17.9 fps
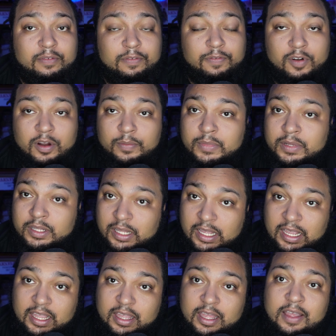from the
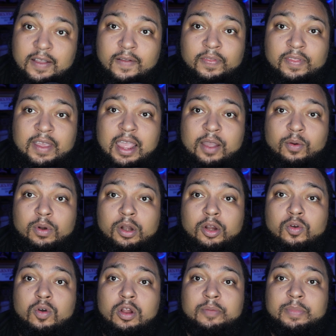leak that we're
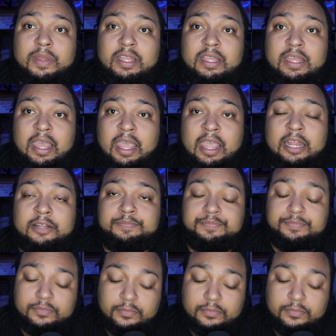going to be getting,